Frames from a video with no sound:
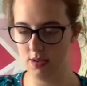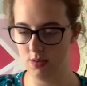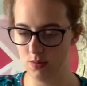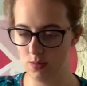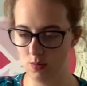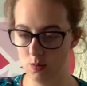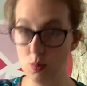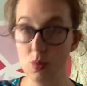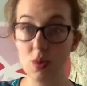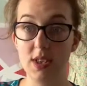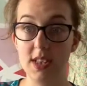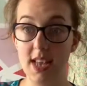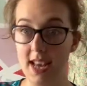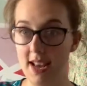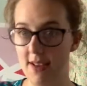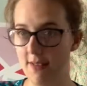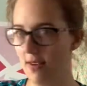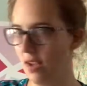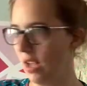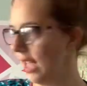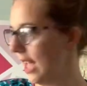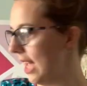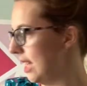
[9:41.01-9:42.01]
We'll see if
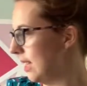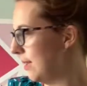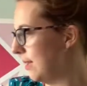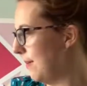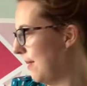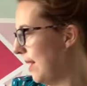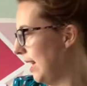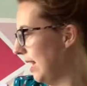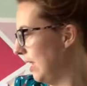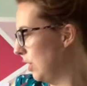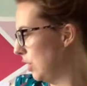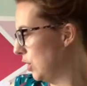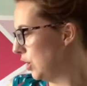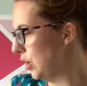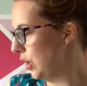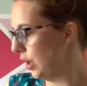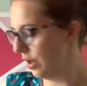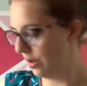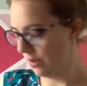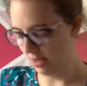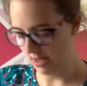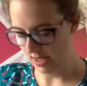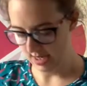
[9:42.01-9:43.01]
I get as many as
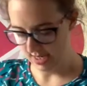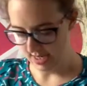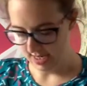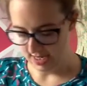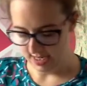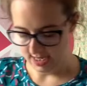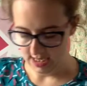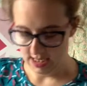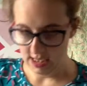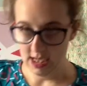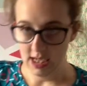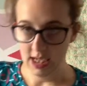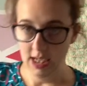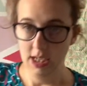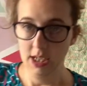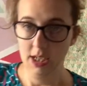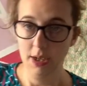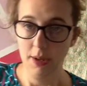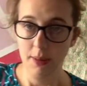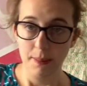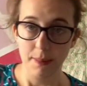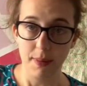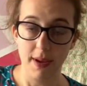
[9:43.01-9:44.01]
June.
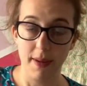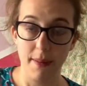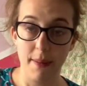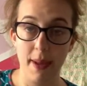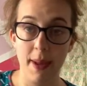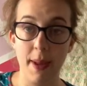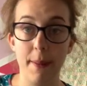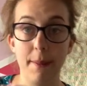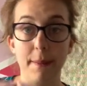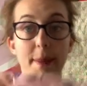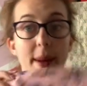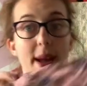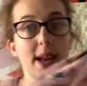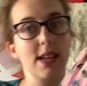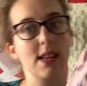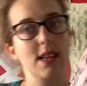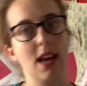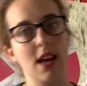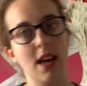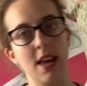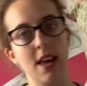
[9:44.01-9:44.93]
But back to